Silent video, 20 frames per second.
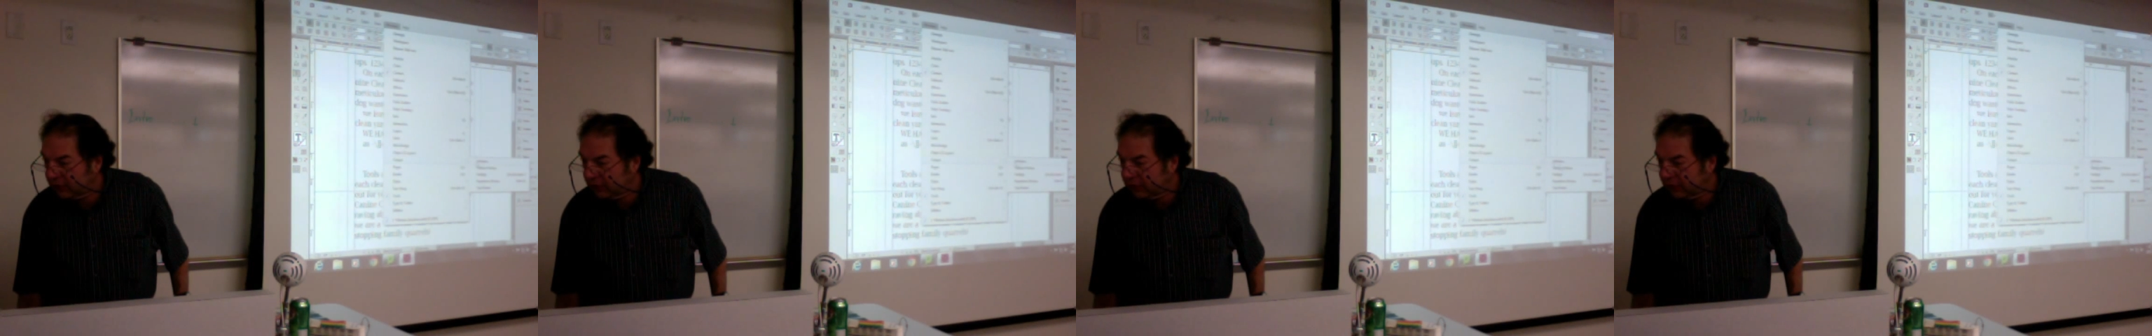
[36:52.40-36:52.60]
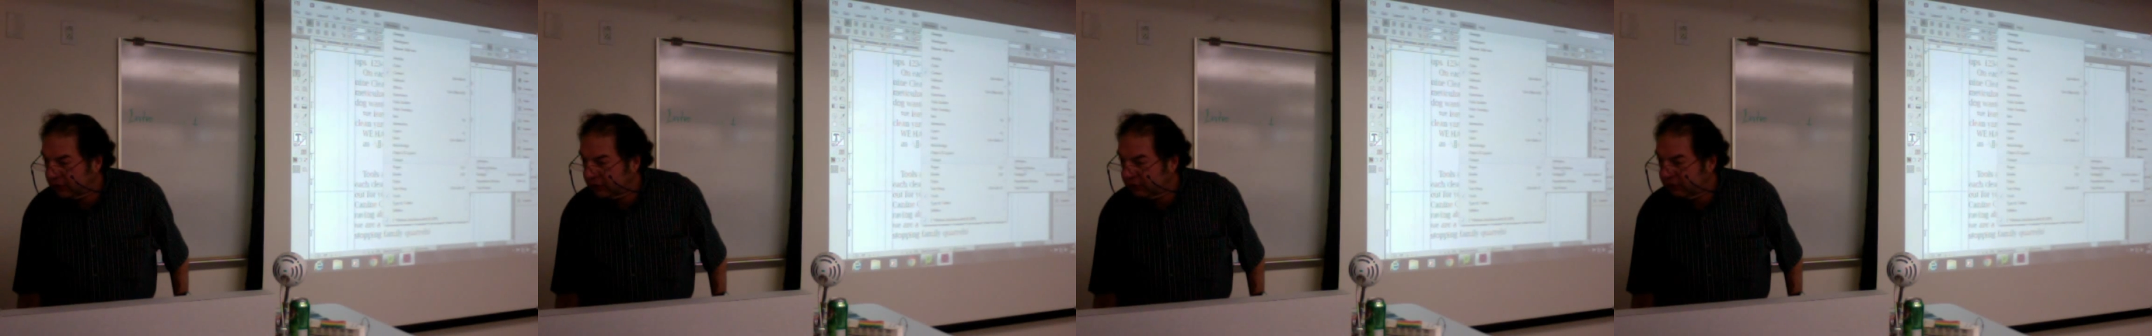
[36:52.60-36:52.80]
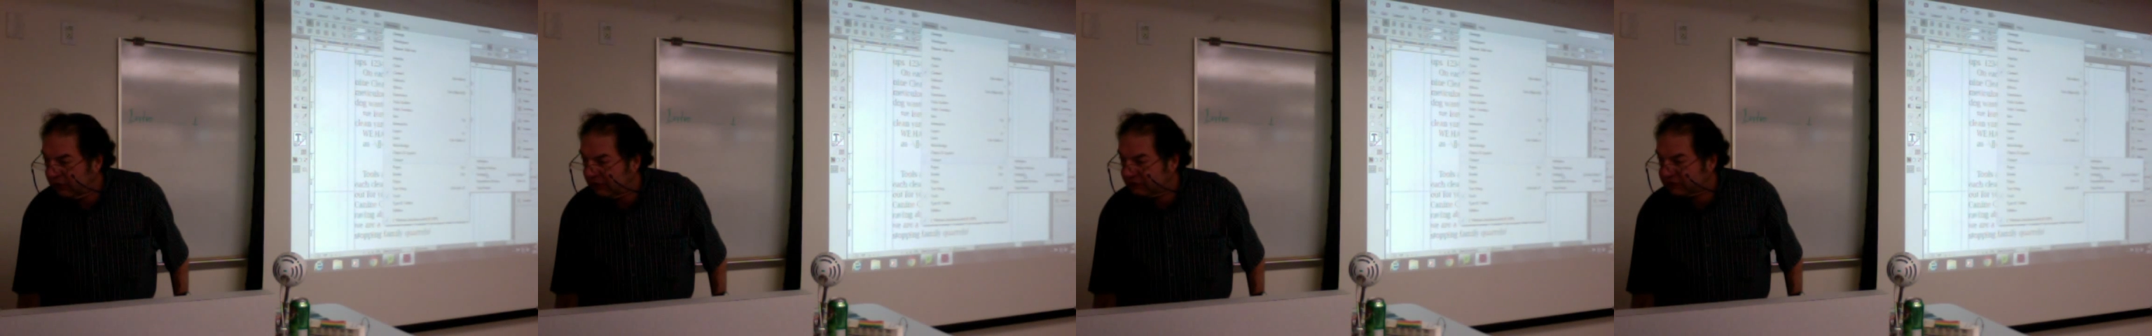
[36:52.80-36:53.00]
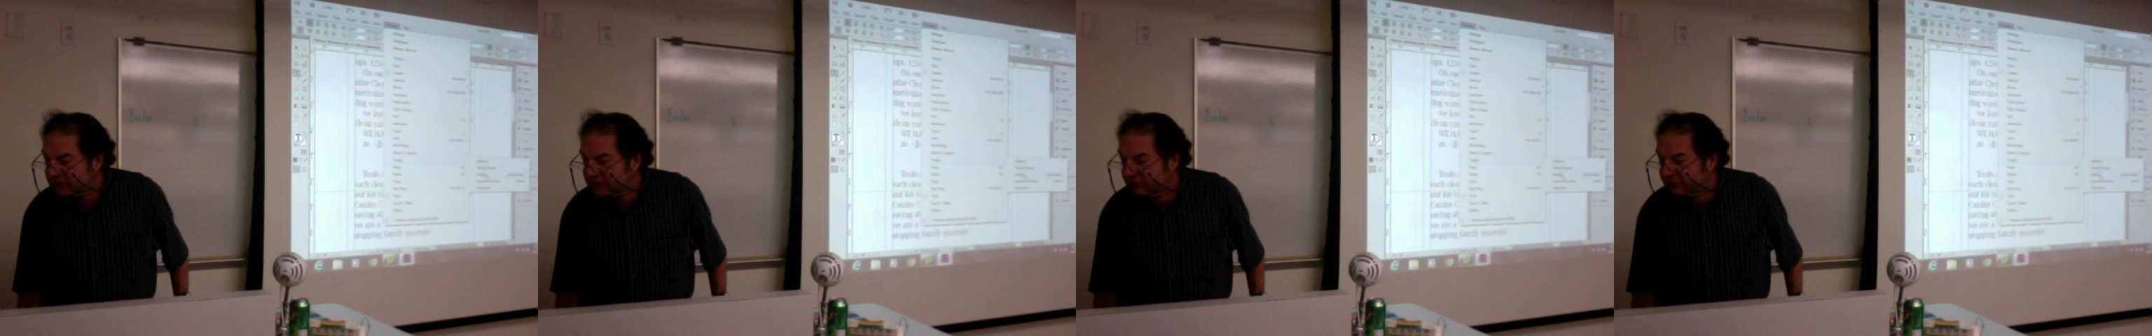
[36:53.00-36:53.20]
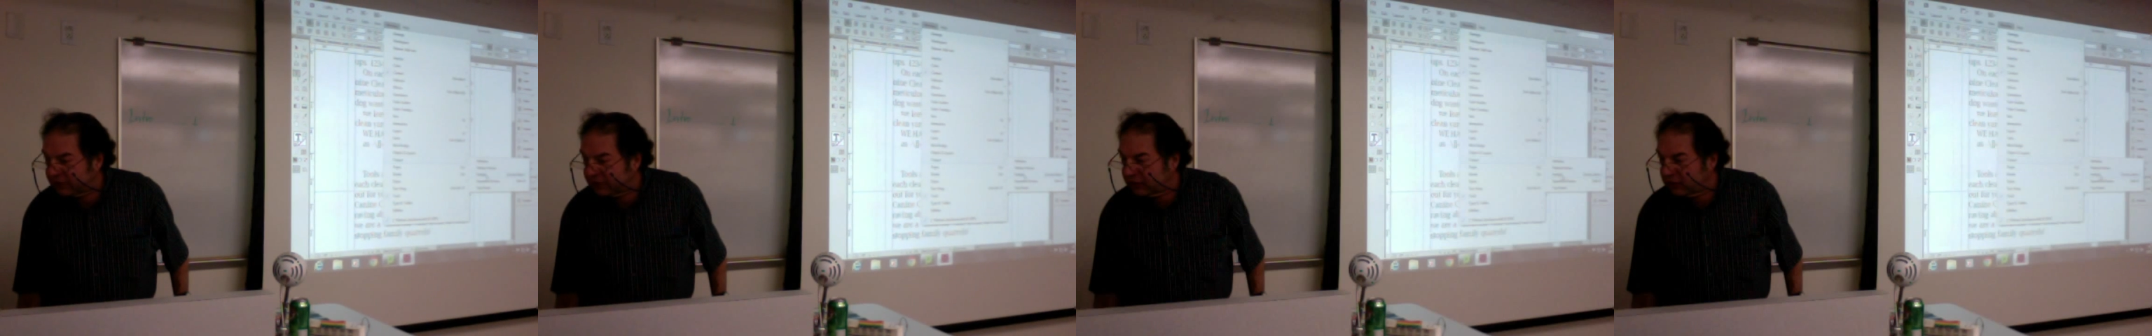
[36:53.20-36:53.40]
you have
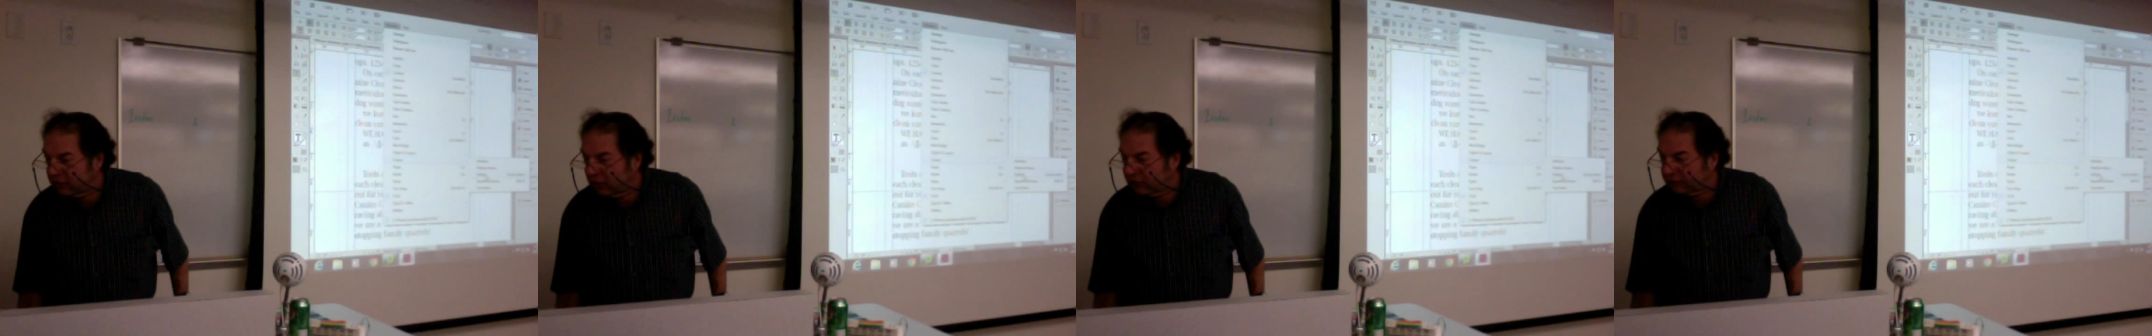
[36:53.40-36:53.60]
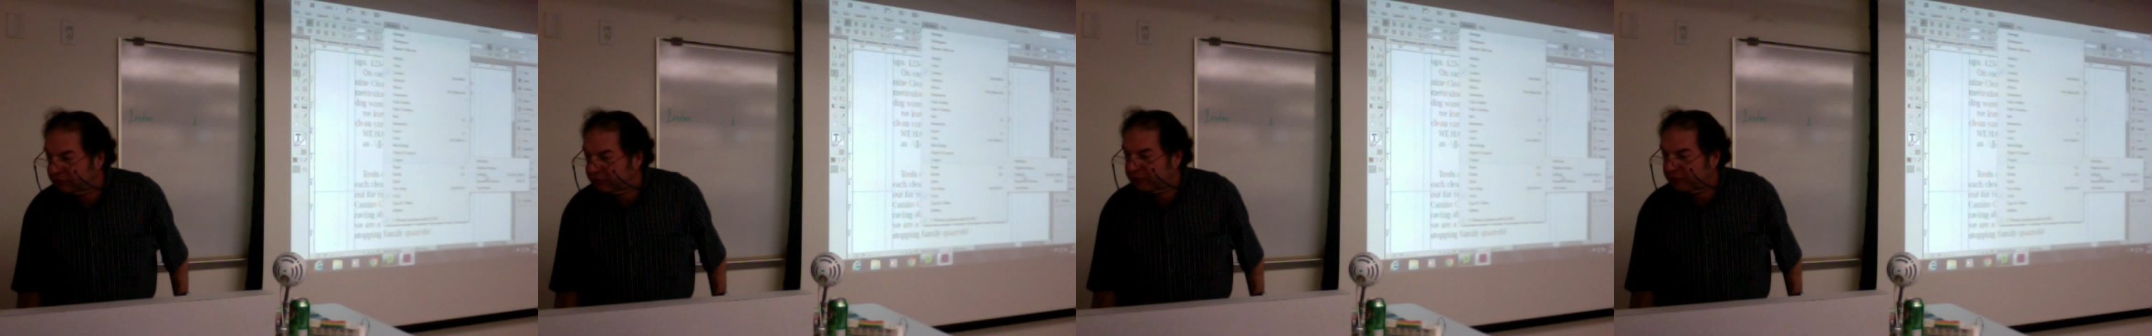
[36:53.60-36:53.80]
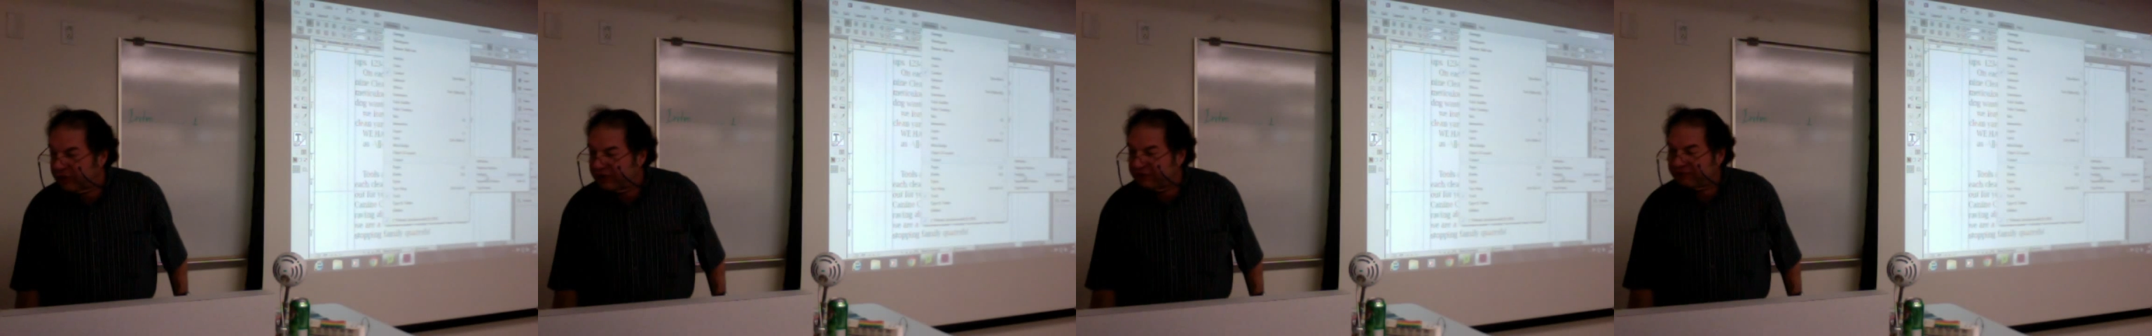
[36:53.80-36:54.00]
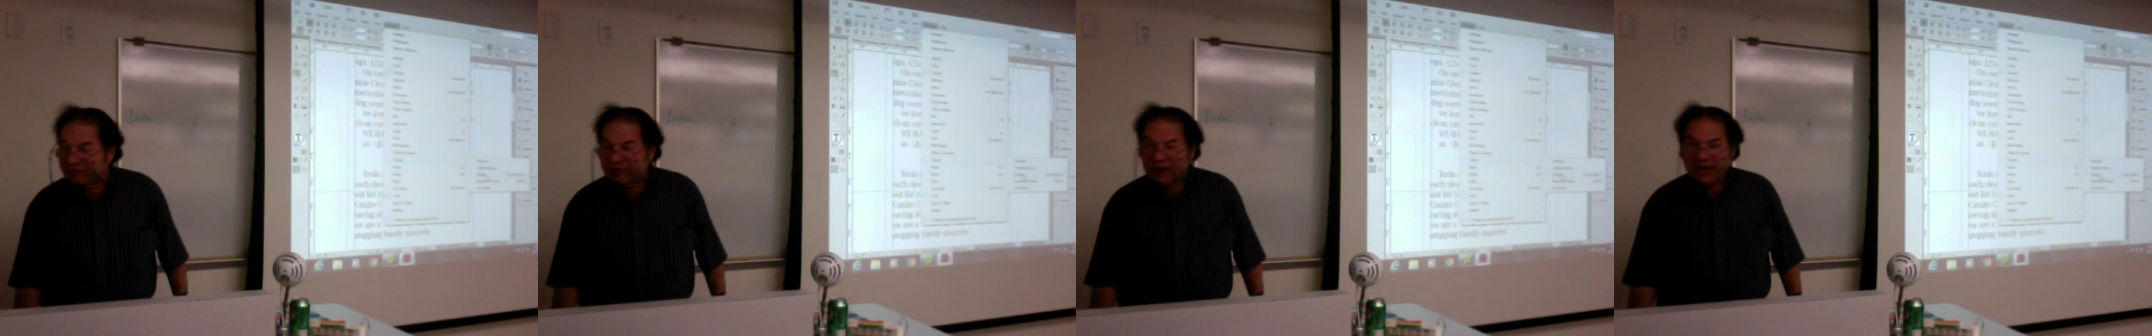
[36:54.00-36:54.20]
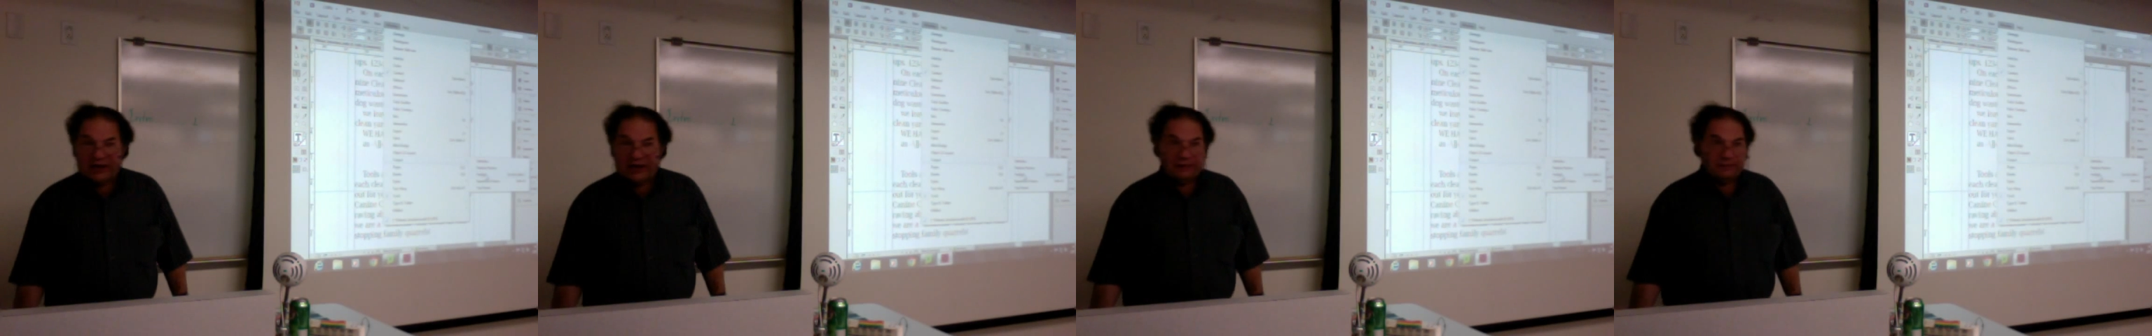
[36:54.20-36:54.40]
something called Preflight.